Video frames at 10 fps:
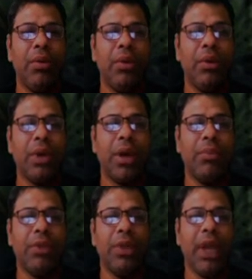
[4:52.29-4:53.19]
come
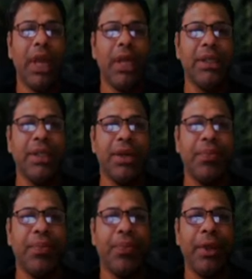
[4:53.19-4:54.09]
to the next.
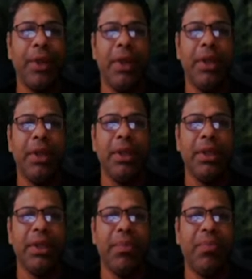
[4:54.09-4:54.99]
This
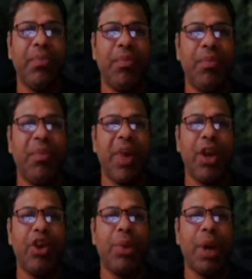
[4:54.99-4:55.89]
is a
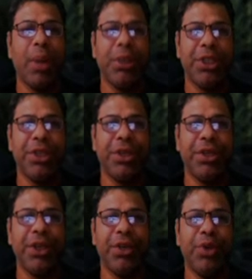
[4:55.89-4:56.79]
file of rubbish,
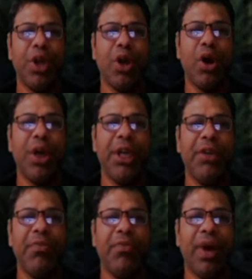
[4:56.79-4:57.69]
isn't it? We call it
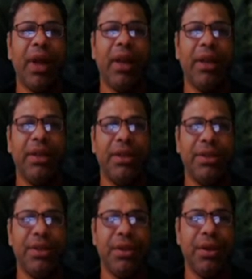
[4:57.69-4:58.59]

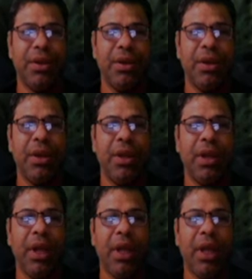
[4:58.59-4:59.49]
files.
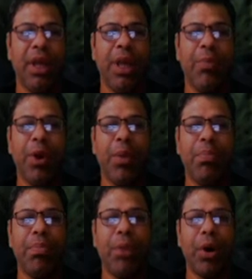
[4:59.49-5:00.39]
heap
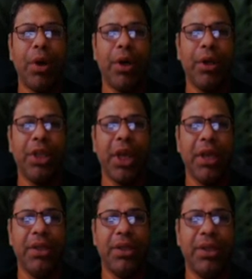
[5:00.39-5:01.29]
up more
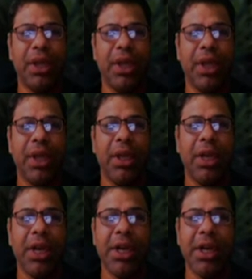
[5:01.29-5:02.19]
things.
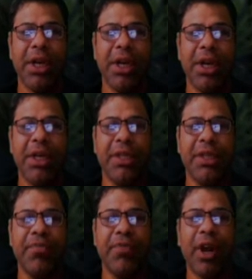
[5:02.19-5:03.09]
It's
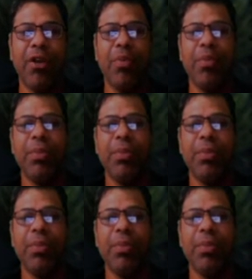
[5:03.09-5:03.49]
a pile of